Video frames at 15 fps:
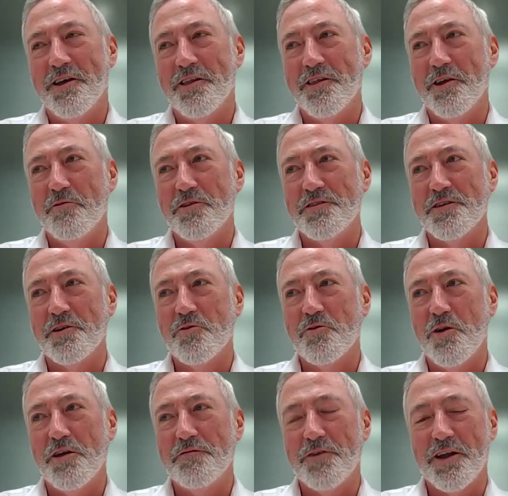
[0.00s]
there is a
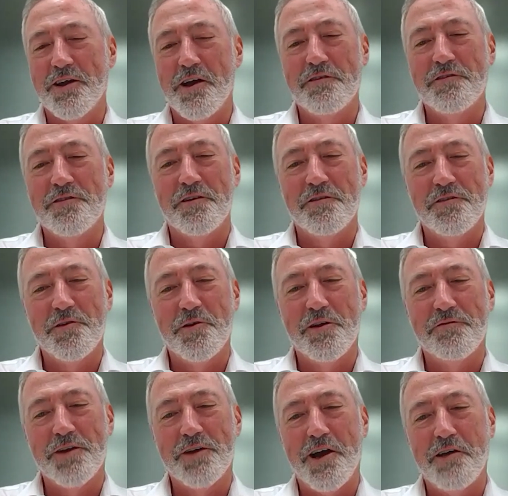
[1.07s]
qualification and
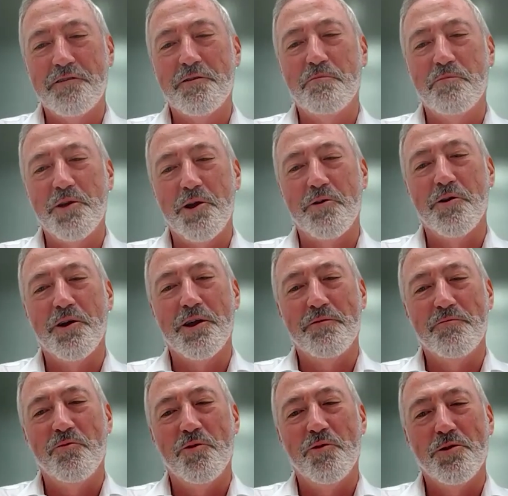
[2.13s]
certification
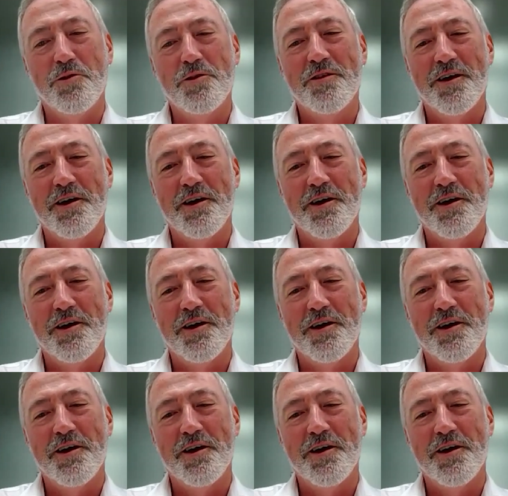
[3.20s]
period with